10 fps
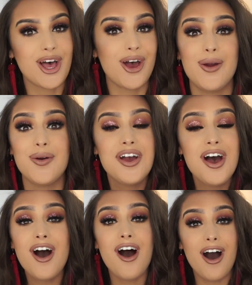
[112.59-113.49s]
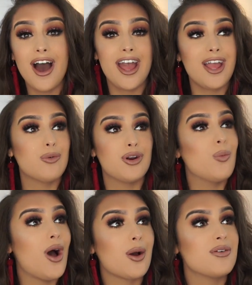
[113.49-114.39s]
So I want to
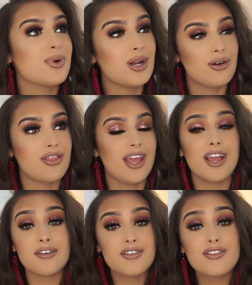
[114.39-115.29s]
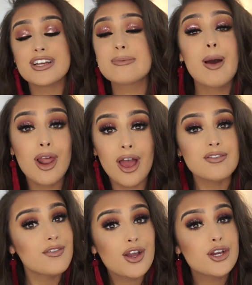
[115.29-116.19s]
work with Pretty Little Thing for the rest of my
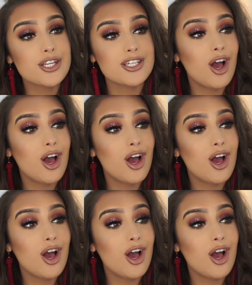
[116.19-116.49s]
life if I could.